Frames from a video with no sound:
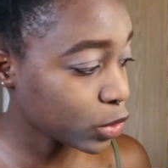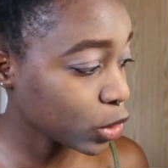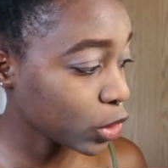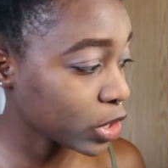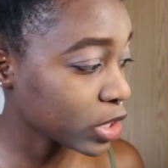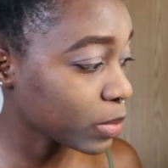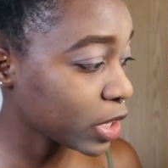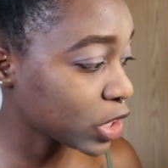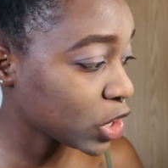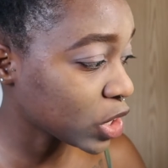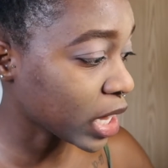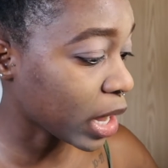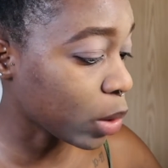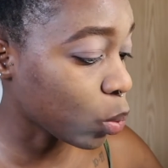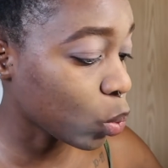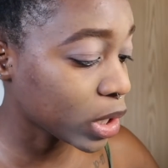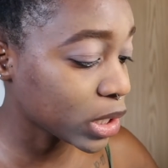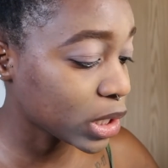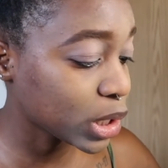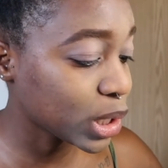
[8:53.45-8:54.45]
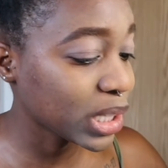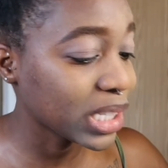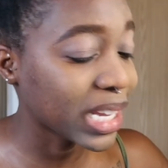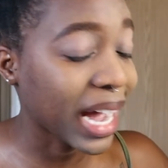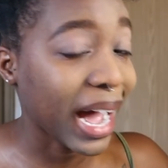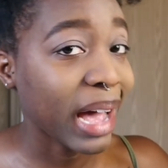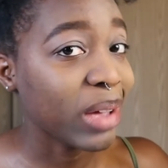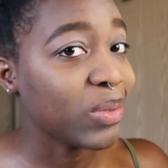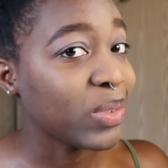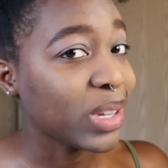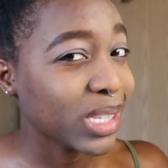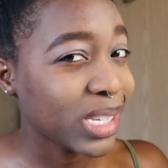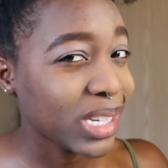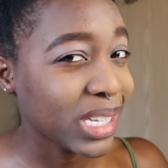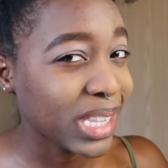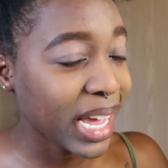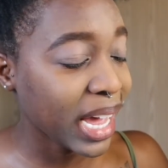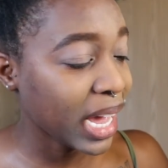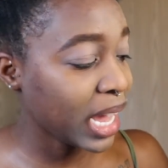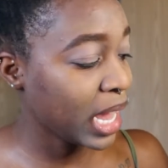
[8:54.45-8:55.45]
so as much as I want to dive into
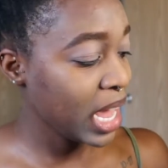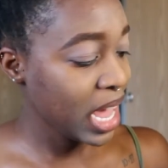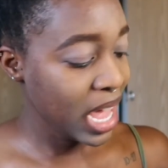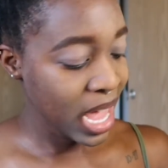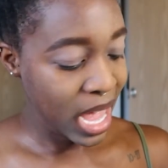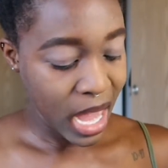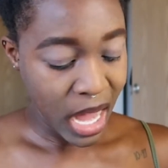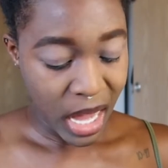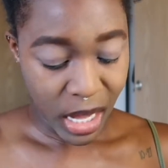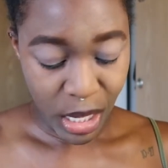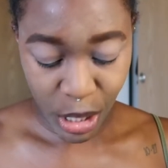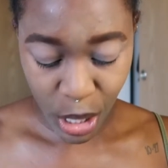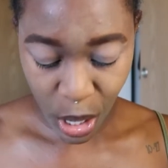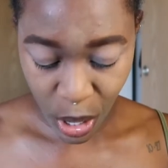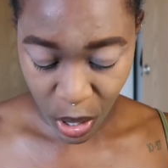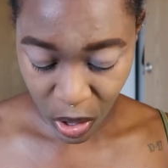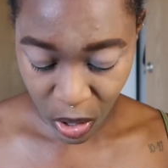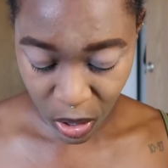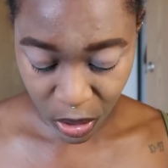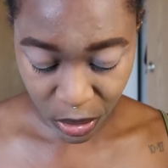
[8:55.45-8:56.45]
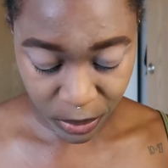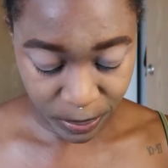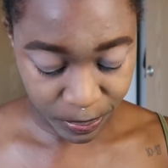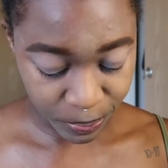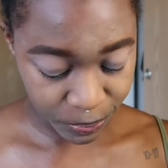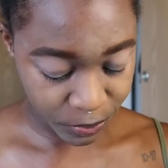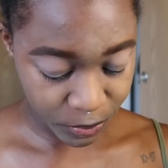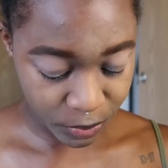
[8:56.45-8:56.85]
that, y'all,